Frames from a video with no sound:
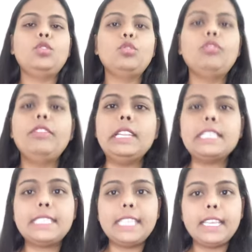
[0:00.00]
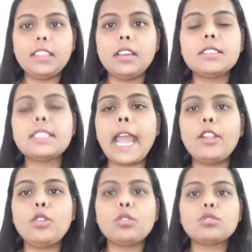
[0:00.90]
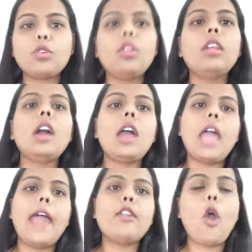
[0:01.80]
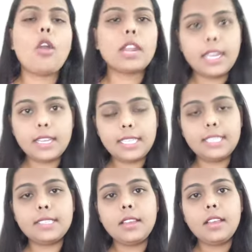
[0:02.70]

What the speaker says: you will see the cytosol and organelles.